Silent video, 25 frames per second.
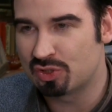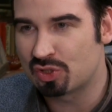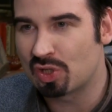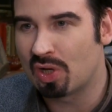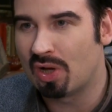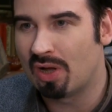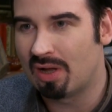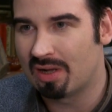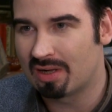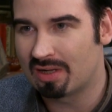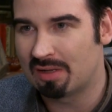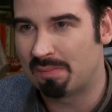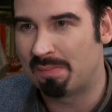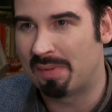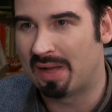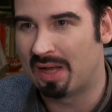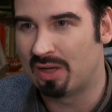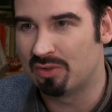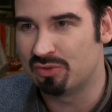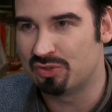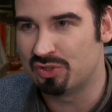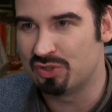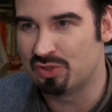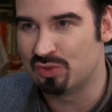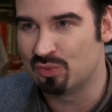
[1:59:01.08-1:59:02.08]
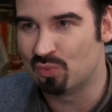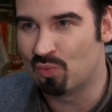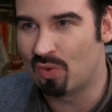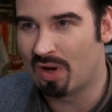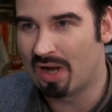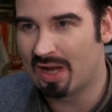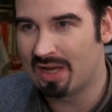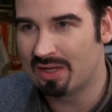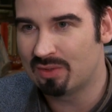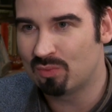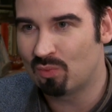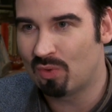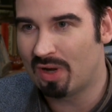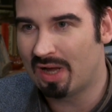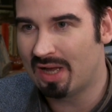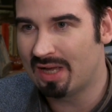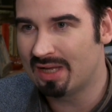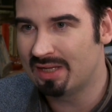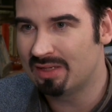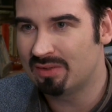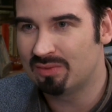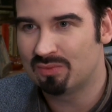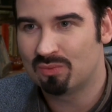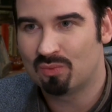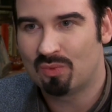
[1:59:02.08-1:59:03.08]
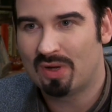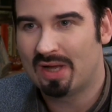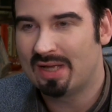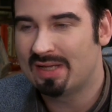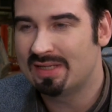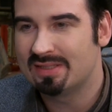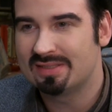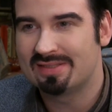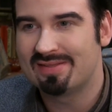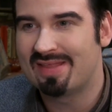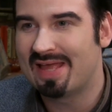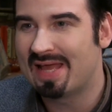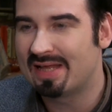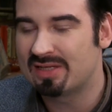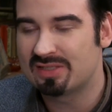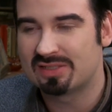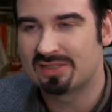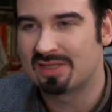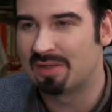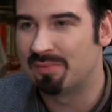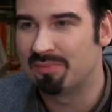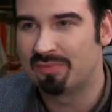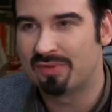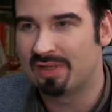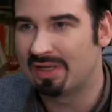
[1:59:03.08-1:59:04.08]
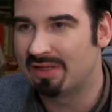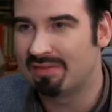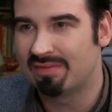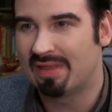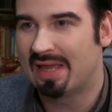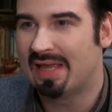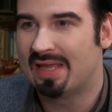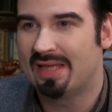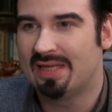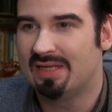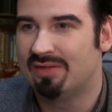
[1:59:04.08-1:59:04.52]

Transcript: talk about you? Why is that something they